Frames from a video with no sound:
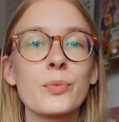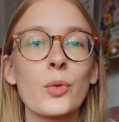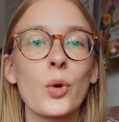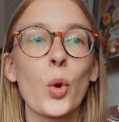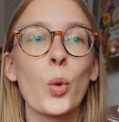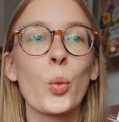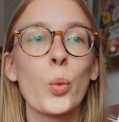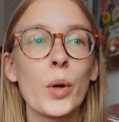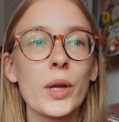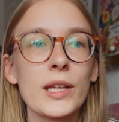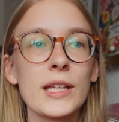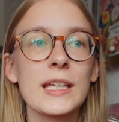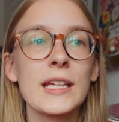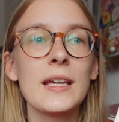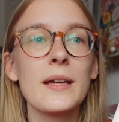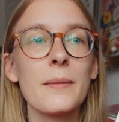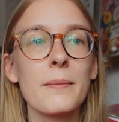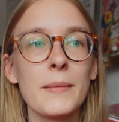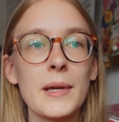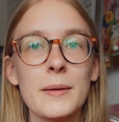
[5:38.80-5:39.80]

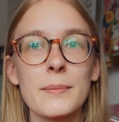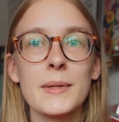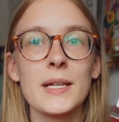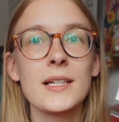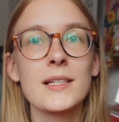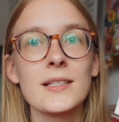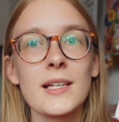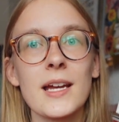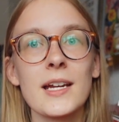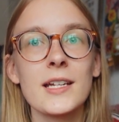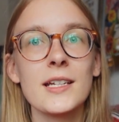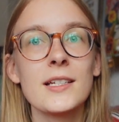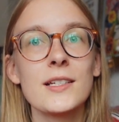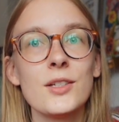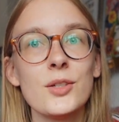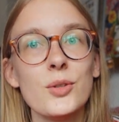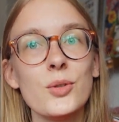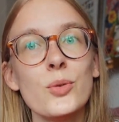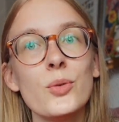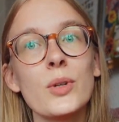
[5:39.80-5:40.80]
really made me excited
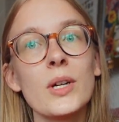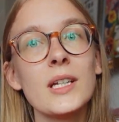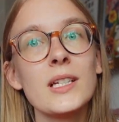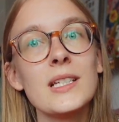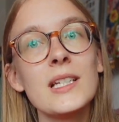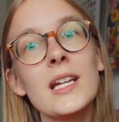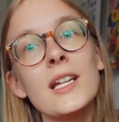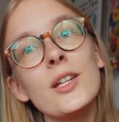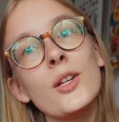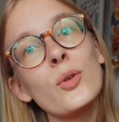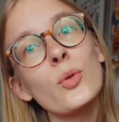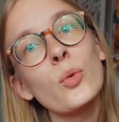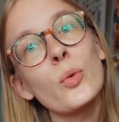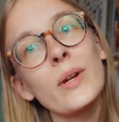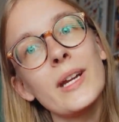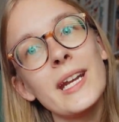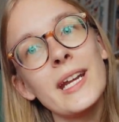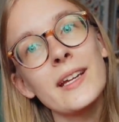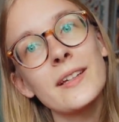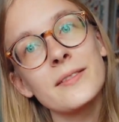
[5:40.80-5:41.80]
to continue
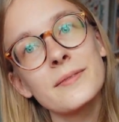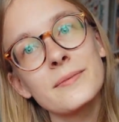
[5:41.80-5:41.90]
reading.